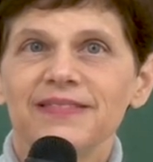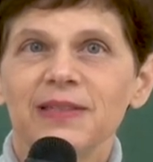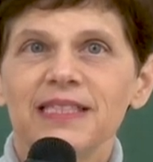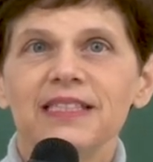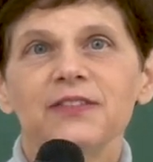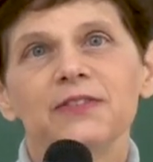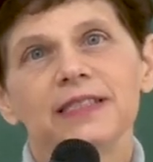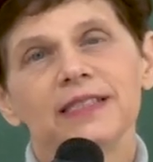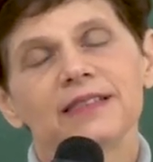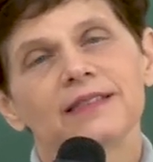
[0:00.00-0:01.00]
What's the
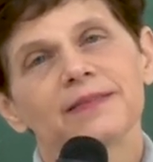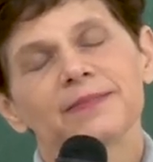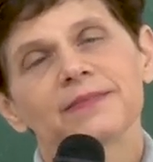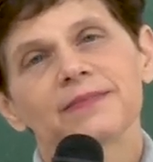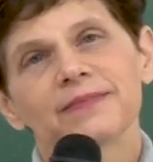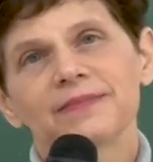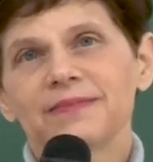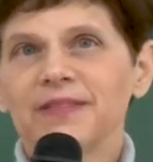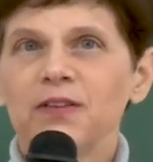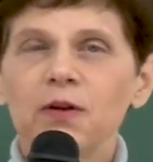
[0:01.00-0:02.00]
difference?
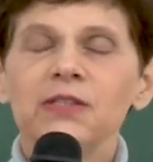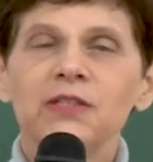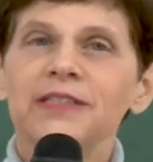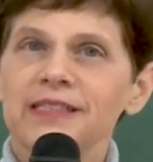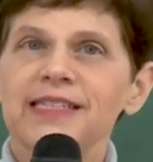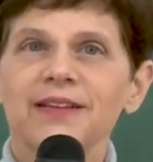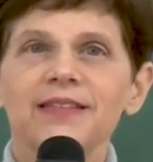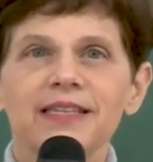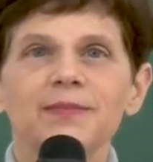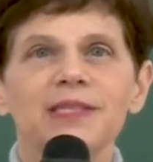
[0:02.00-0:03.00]
Those two did sound
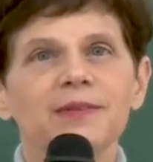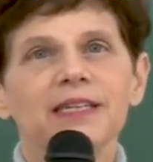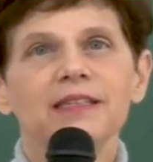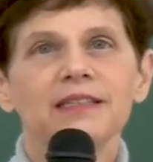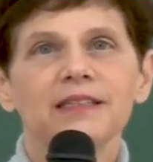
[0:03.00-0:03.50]
the same to me.